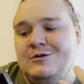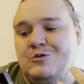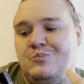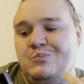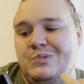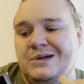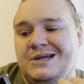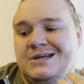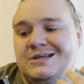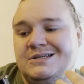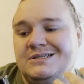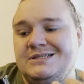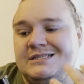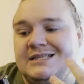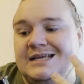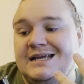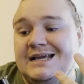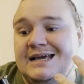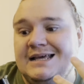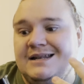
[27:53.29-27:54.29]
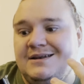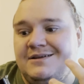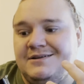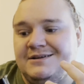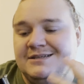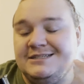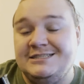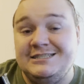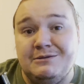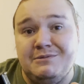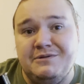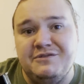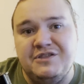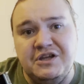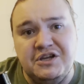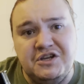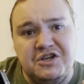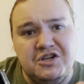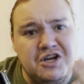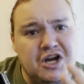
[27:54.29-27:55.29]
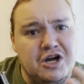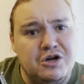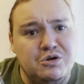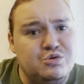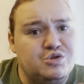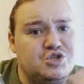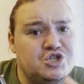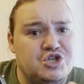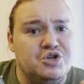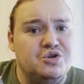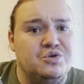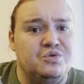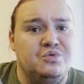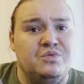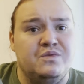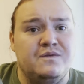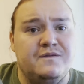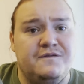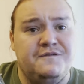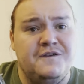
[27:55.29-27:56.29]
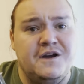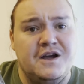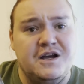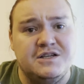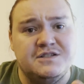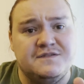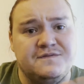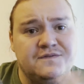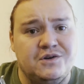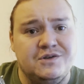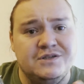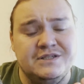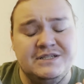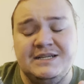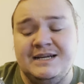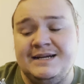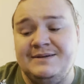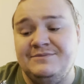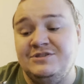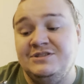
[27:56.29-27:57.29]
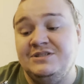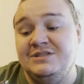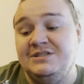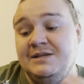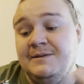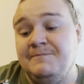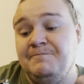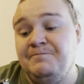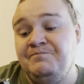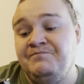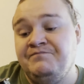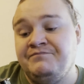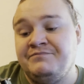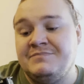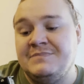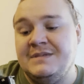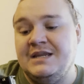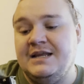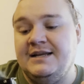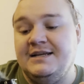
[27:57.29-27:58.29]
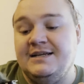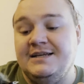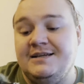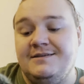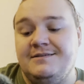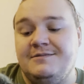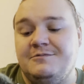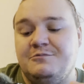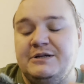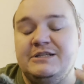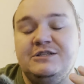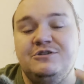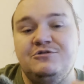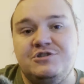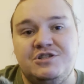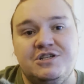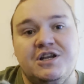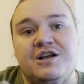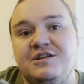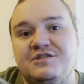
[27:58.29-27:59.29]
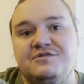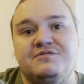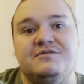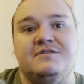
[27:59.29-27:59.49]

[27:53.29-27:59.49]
because they're like some of the go-to first vlogging cameras. When you search for